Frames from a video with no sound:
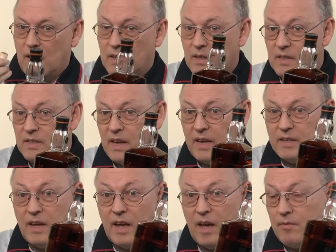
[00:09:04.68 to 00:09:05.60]
As I
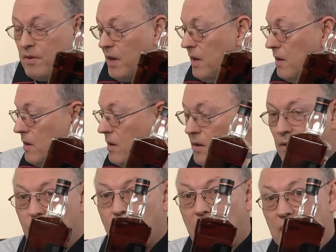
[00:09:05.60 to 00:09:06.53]
said, heavy,
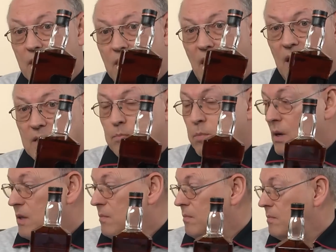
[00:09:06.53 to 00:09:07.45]
thick glass
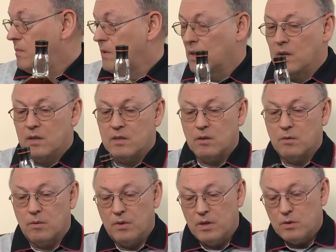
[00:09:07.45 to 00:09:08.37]
bottom.
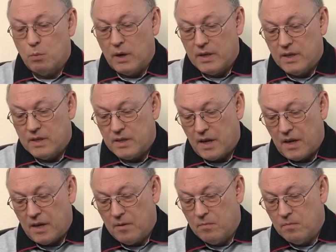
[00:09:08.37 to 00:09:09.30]
So this one is
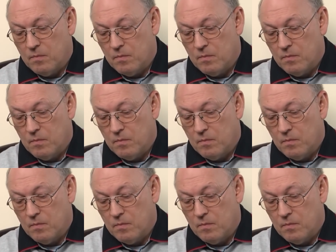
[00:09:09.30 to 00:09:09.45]
a